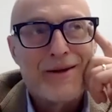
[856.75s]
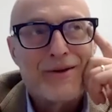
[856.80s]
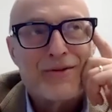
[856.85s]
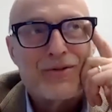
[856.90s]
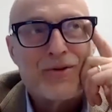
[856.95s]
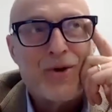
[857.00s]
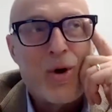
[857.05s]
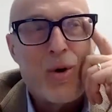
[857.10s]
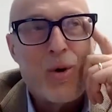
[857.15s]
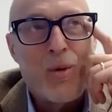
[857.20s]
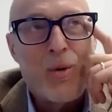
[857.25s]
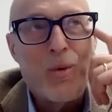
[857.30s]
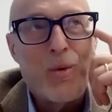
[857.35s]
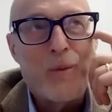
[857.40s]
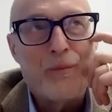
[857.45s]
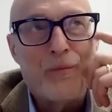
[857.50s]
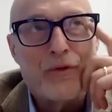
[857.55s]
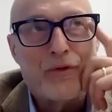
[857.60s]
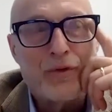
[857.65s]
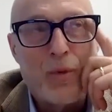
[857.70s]

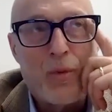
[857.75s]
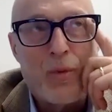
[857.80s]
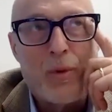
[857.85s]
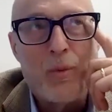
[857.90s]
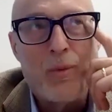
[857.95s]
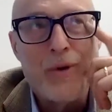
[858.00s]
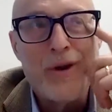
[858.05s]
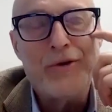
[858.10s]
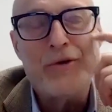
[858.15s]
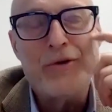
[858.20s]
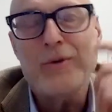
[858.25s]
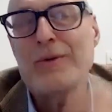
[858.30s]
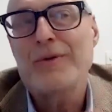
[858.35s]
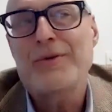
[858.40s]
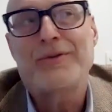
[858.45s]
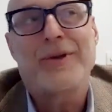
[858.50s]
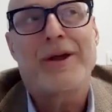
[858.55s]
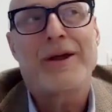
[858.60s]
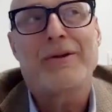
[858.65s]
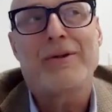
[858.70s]
So, so what we do
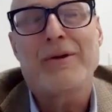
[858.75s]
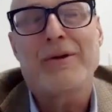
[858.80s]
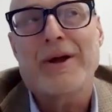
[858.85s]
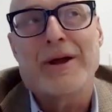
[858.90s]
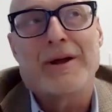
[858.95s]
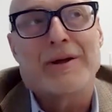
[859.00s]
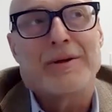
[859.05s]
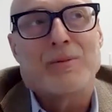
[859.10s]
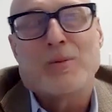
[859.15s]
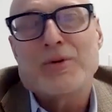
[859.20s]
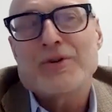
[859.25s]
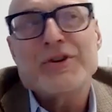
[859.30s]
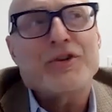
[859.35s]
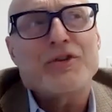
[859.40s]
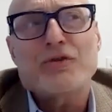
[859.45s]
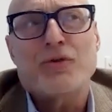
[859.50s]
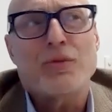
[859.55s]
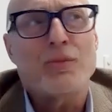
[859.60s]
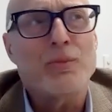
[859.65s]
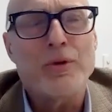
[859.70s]
is say, look at, we're
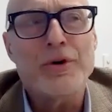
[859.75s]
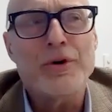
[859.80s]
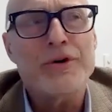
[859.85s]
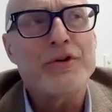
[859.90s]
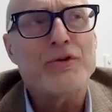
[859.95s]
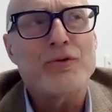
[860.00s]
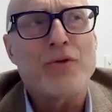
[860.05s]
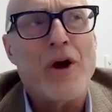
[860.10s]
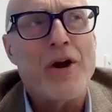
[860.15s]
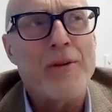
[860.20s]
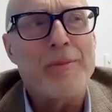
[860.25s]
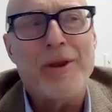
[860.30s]
just, we're just trying